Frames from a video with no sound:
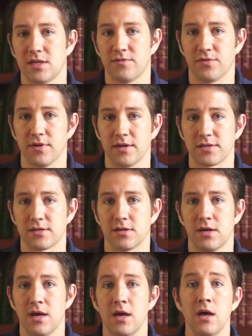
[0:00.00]
sinfulness.
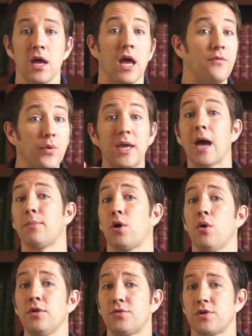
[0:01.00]
If we kept
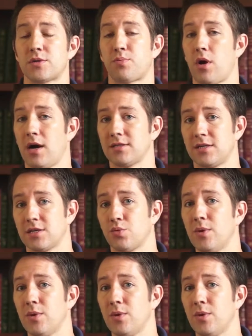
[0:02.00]
going through this process,